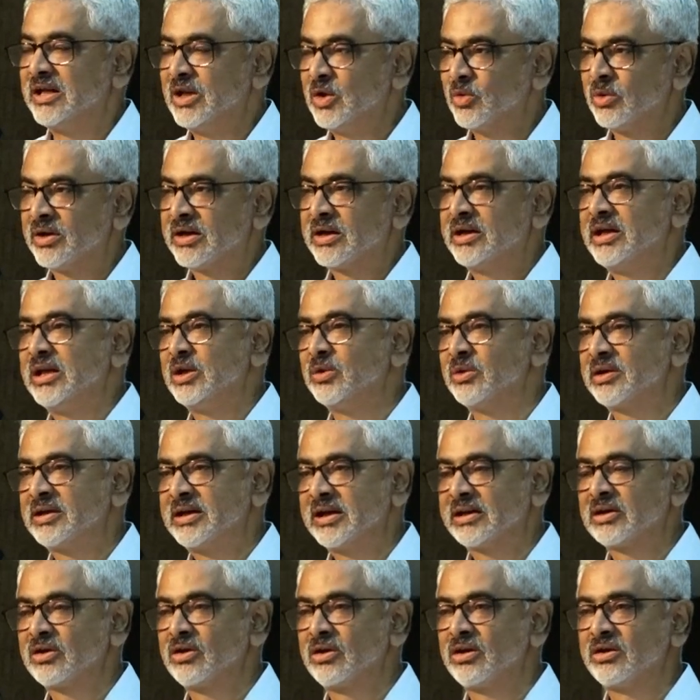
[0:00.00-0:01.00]
newer and newer
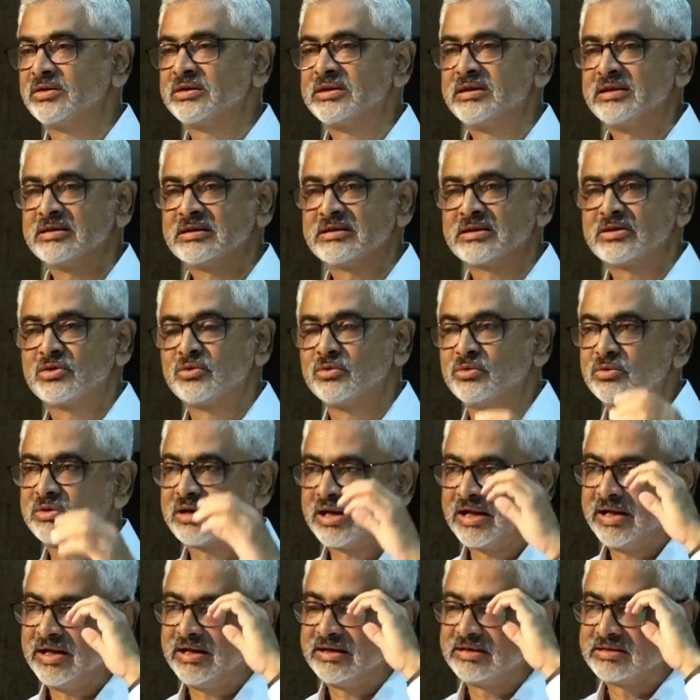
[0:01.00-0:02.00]
technologies to
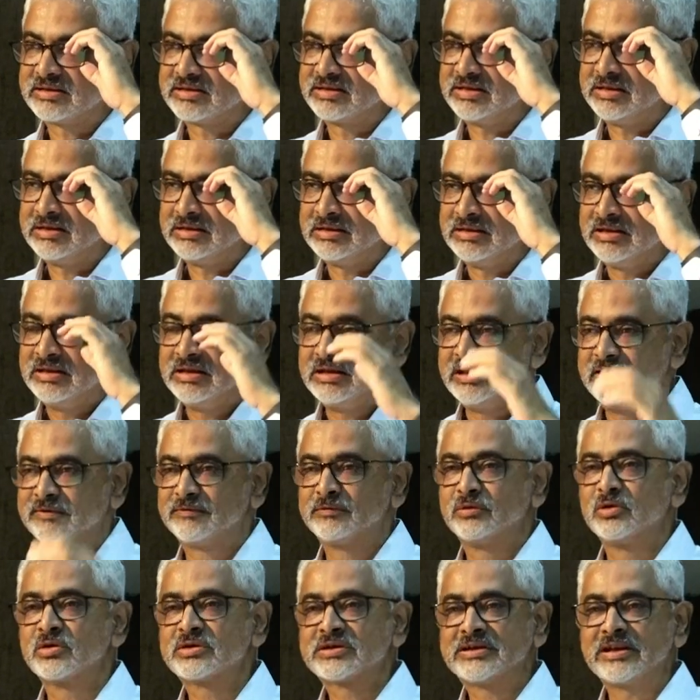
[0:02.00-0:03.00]
try and see
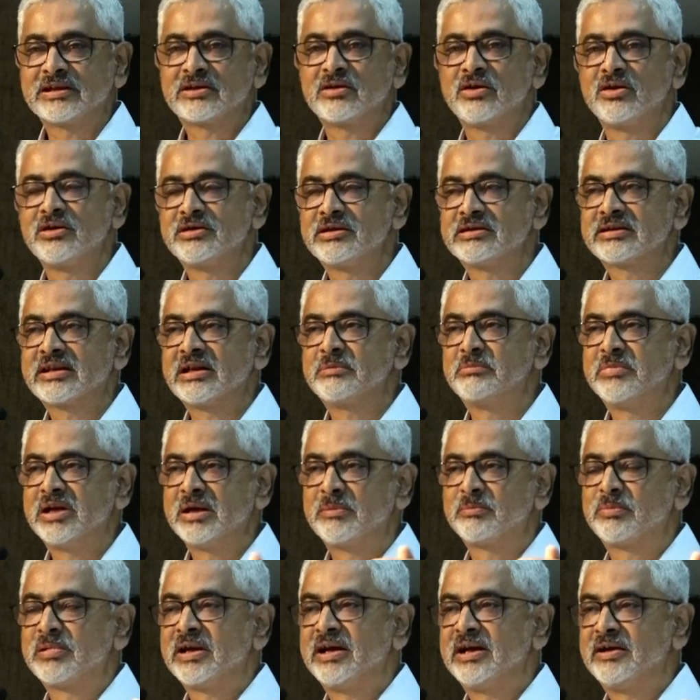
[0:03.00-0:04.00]
if those technologies can
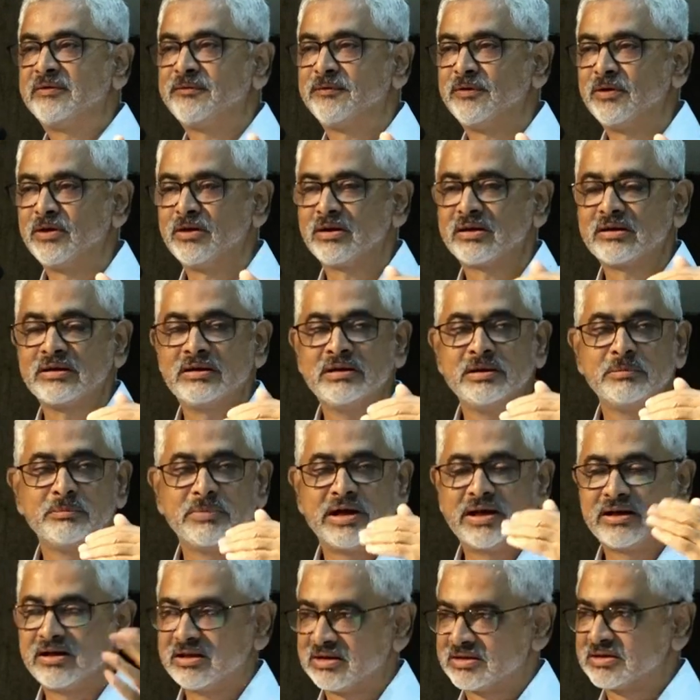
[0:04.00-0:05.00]
be applied for
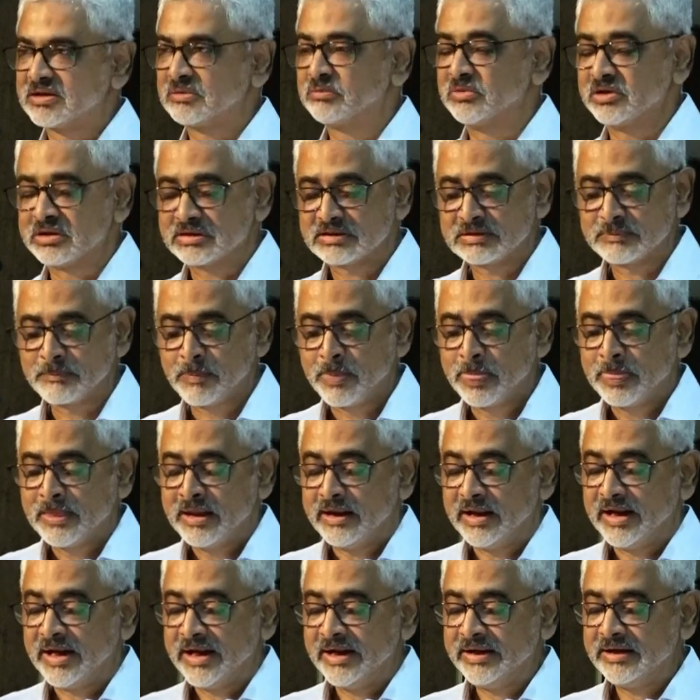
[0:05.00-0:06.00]
my customers.
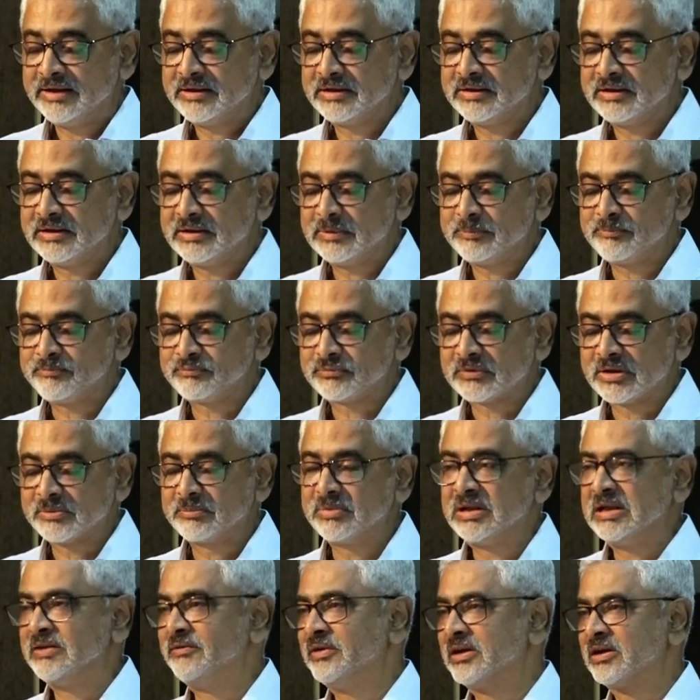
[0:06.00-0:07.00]
And uh,
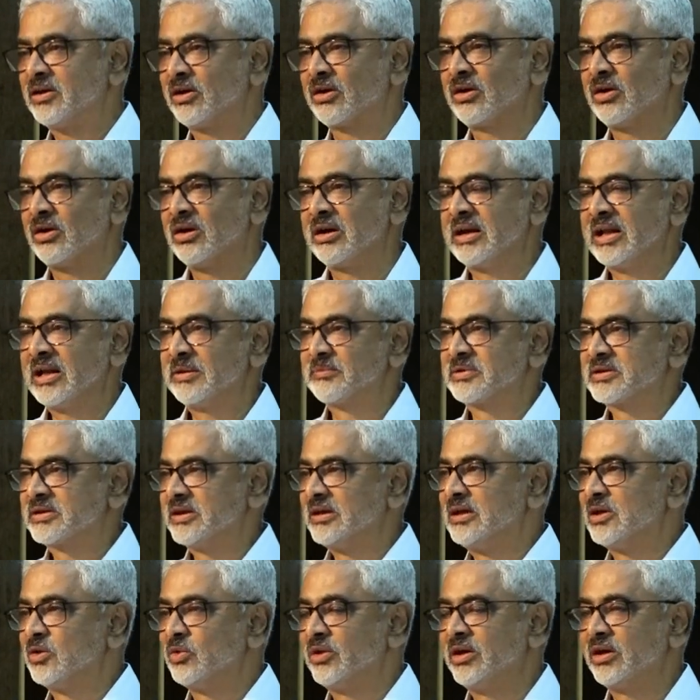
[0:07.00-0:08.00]
believe it or not, I am
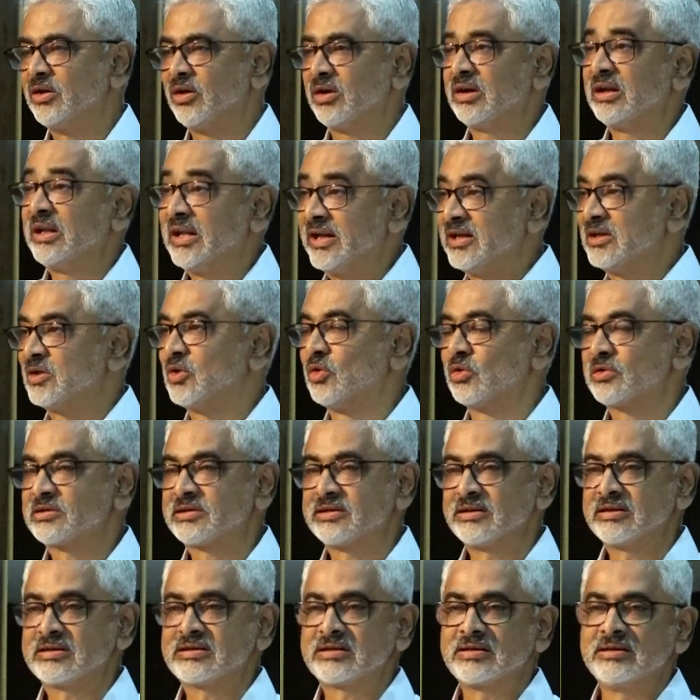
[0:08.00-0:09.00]
still doing online
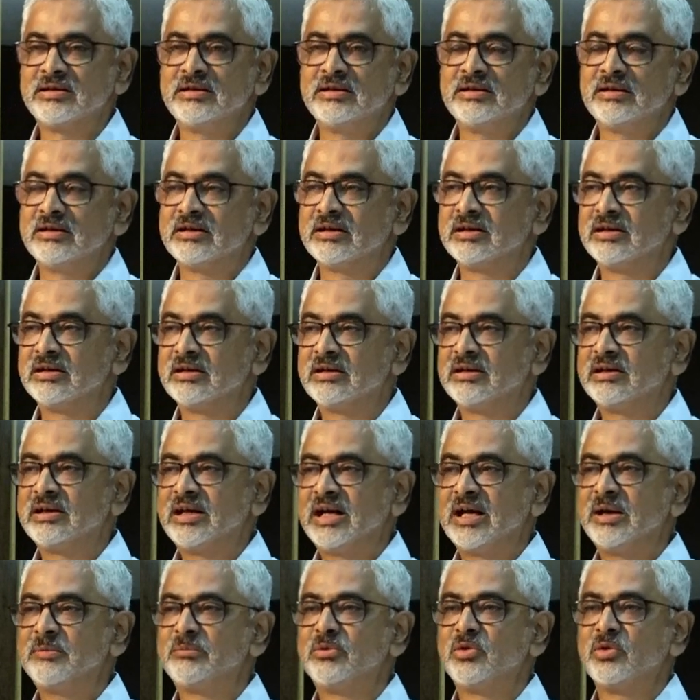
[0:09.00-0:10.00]
courses. Uh,
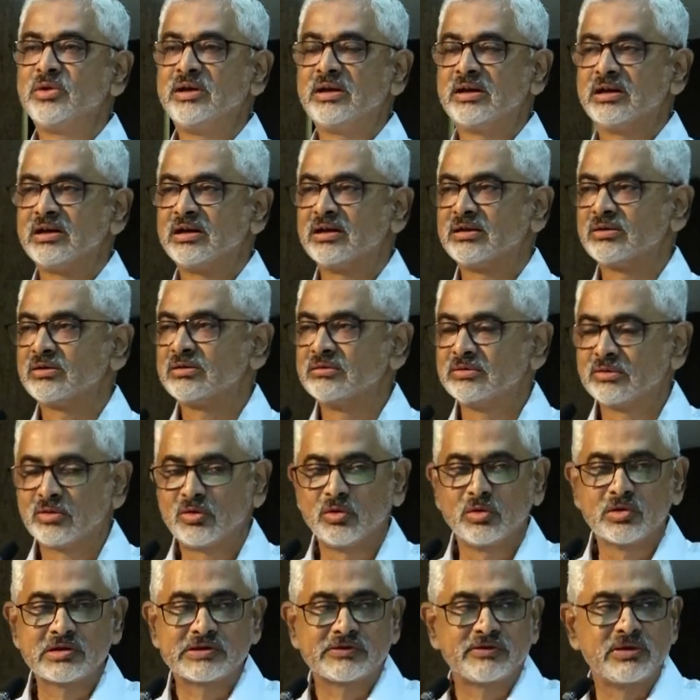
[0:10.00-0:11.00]
I am doing a
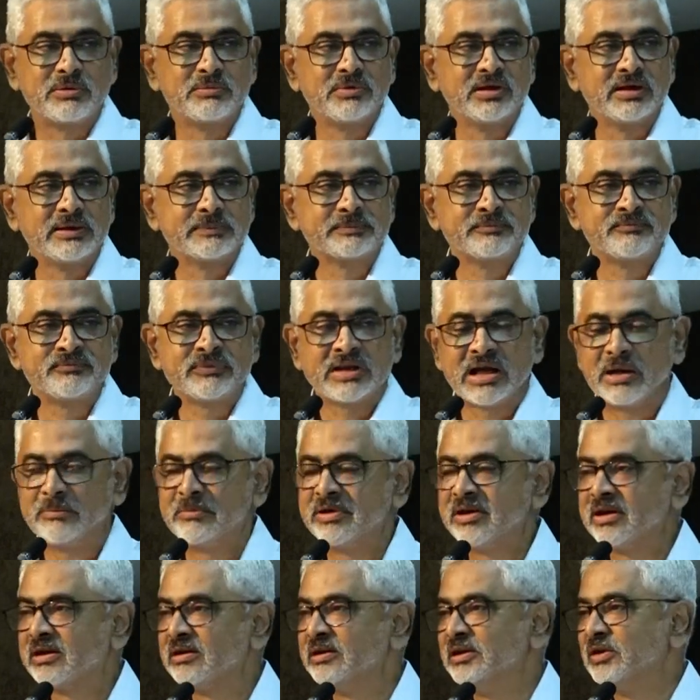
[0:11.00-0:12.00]
course from a uh,
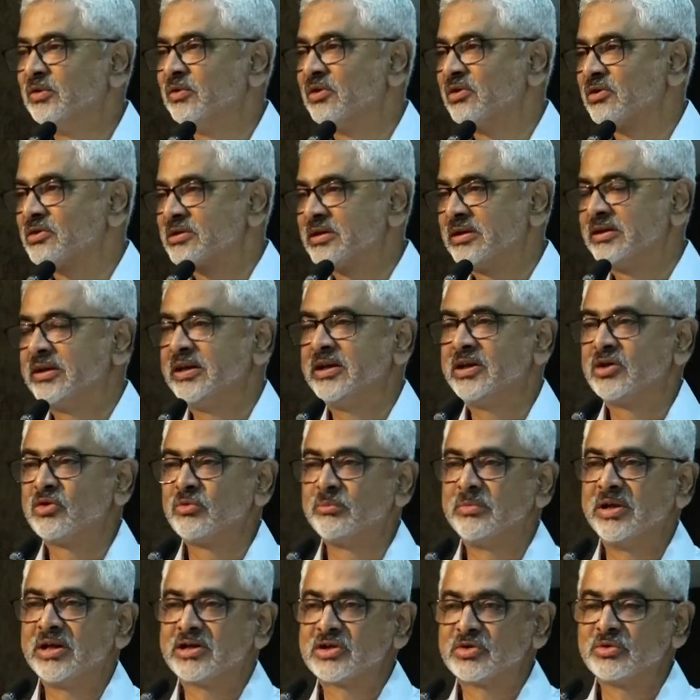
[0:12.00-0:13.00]
American university
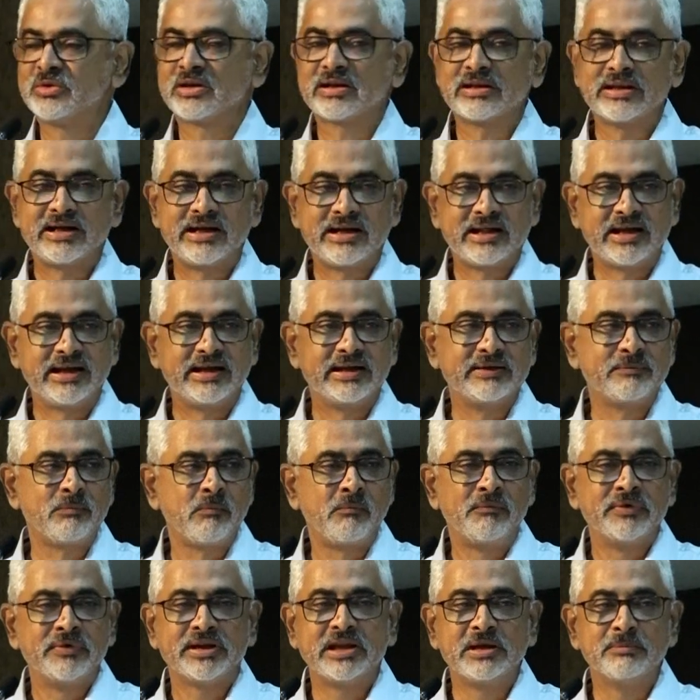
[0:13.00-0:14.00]
to make sure that I
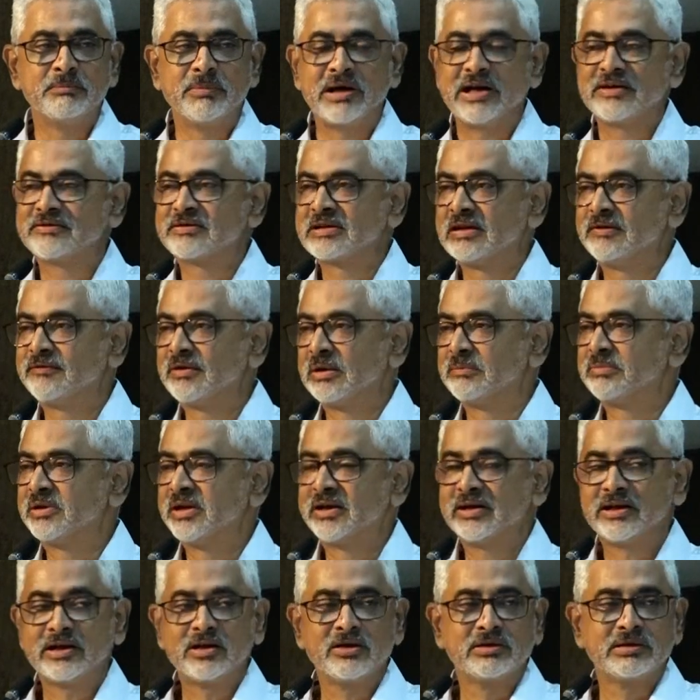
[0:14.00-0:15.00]
keep myself
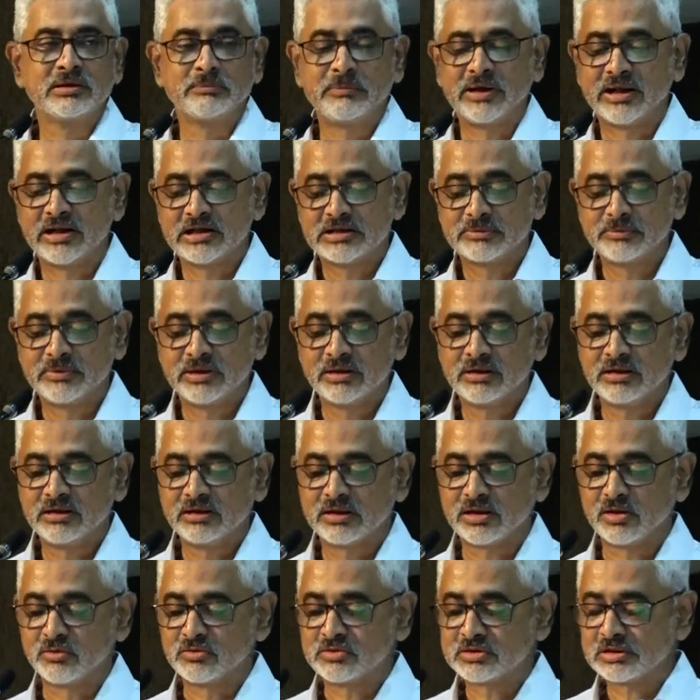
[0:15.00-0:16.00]
updated on the
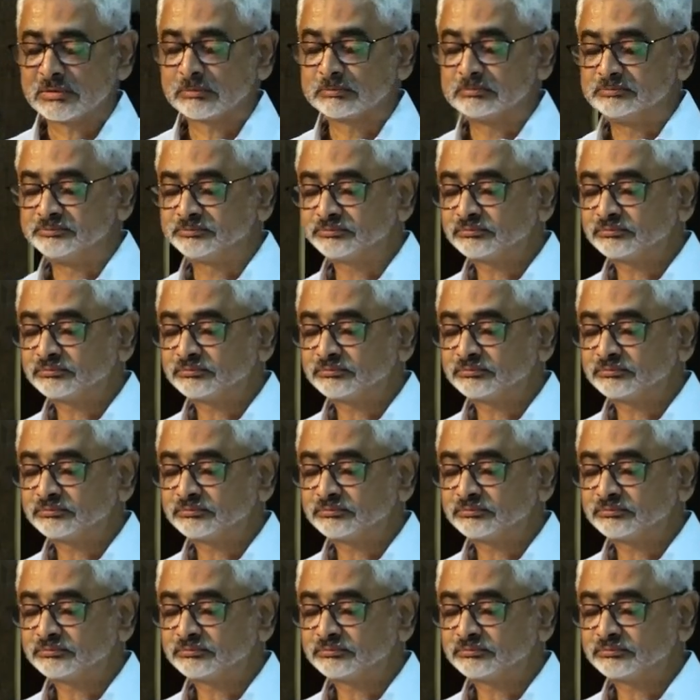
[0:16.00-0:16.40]
management grounds